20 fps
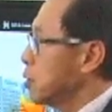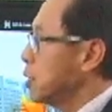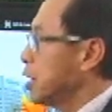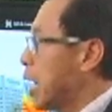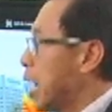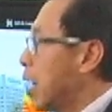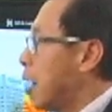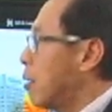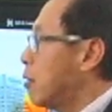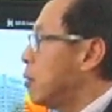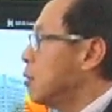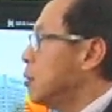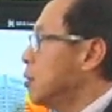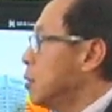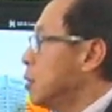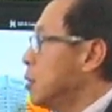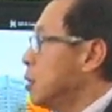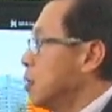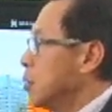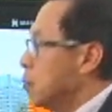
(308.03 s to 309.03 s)
Now,
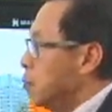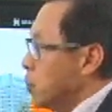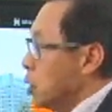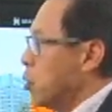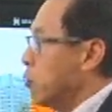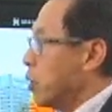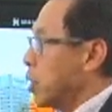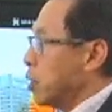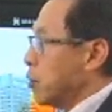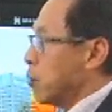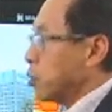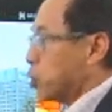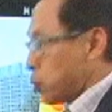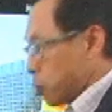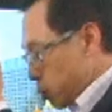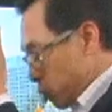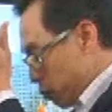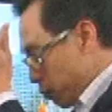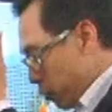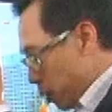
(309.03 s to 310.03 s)
moving
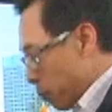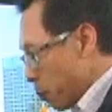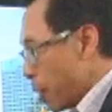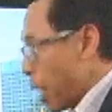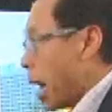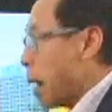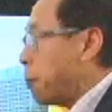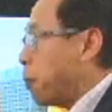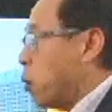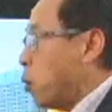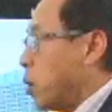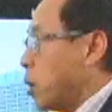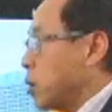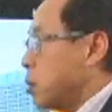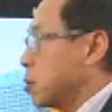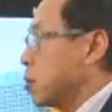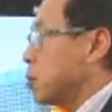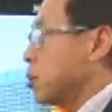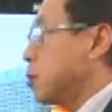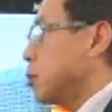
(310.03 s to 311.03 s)
from that
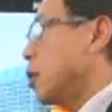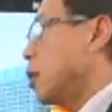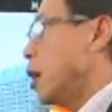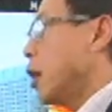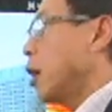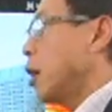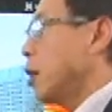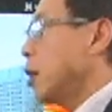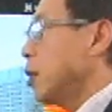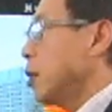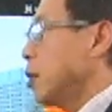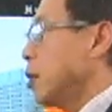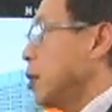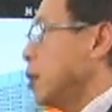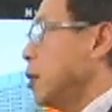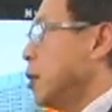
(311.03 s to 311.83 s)
point to today,